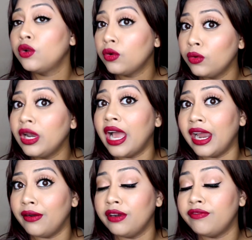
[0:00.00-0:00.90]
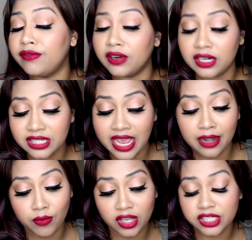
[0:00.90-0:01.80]
cool iron first,
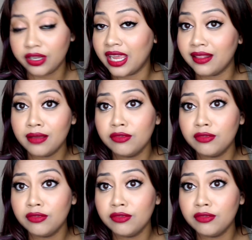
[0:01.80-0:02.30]
and once you get the